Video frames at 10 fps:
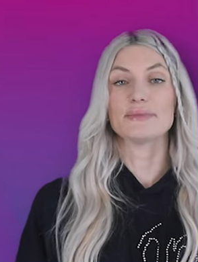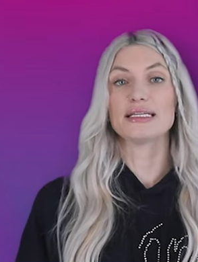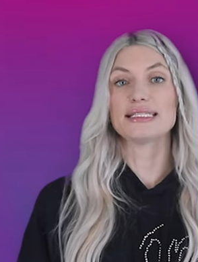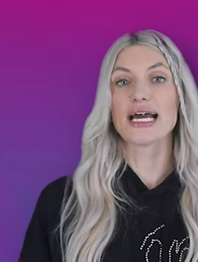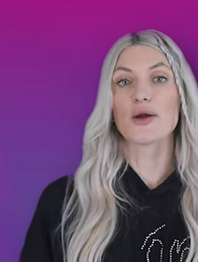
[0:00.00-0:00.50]

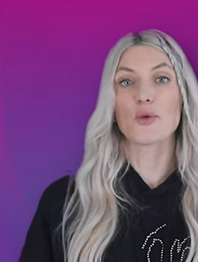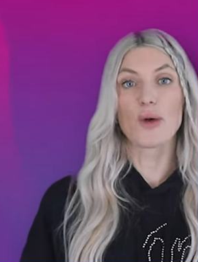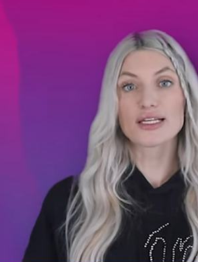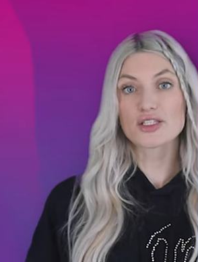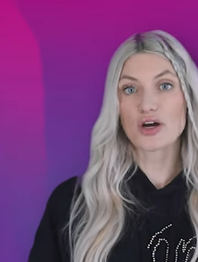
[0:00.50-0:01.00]
Midtown
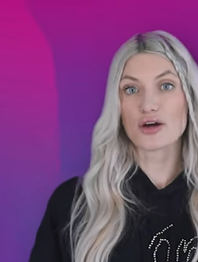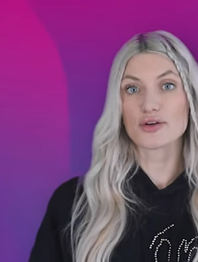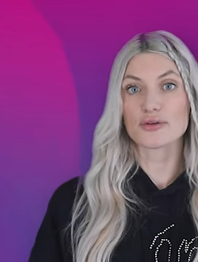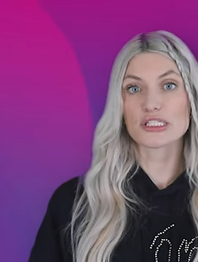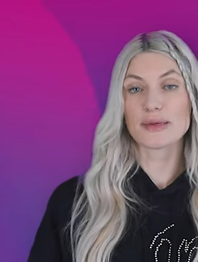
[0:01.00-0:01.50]
West
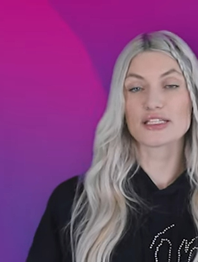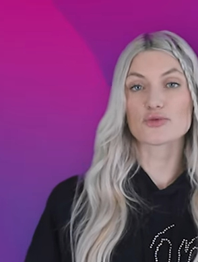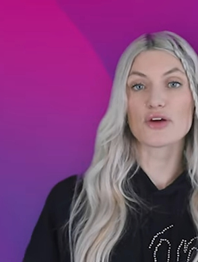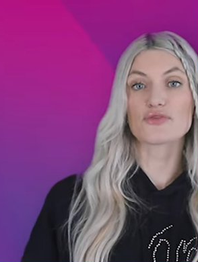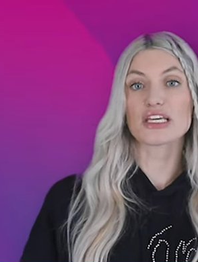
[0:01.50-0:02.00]
condo spans
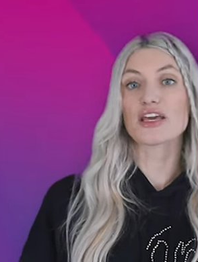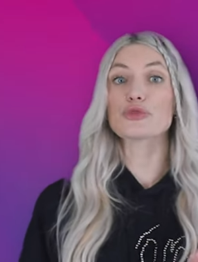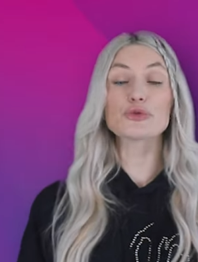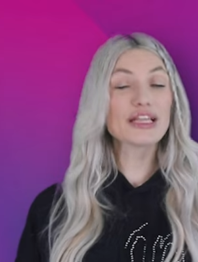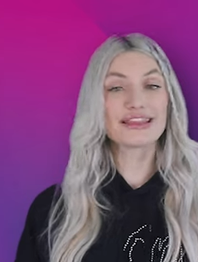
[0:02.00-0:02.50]
roughly
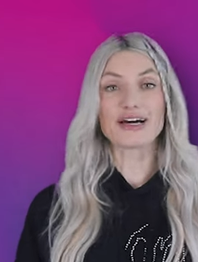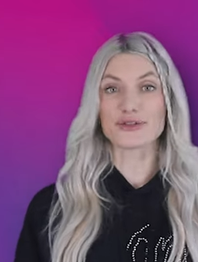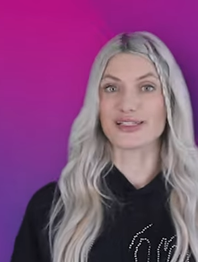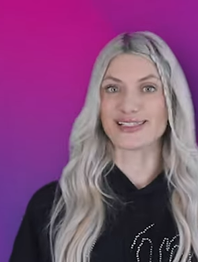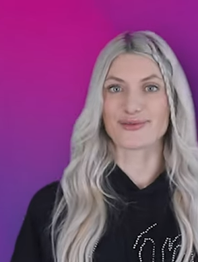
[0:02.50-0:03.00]
three
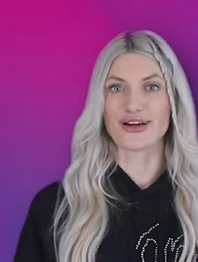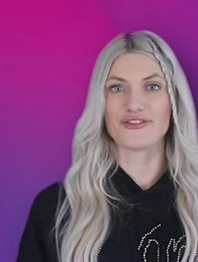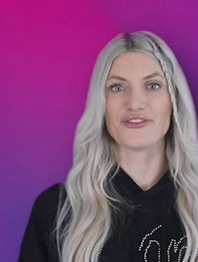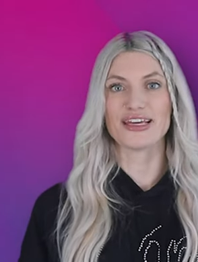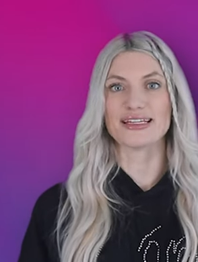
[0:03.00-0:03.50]
thousand square
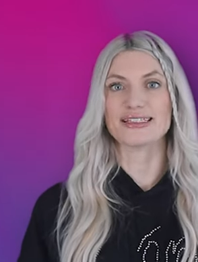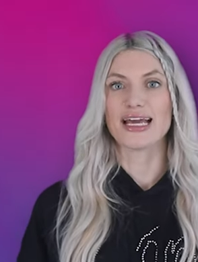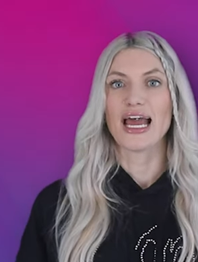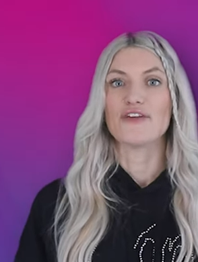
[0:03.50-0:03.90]
feet,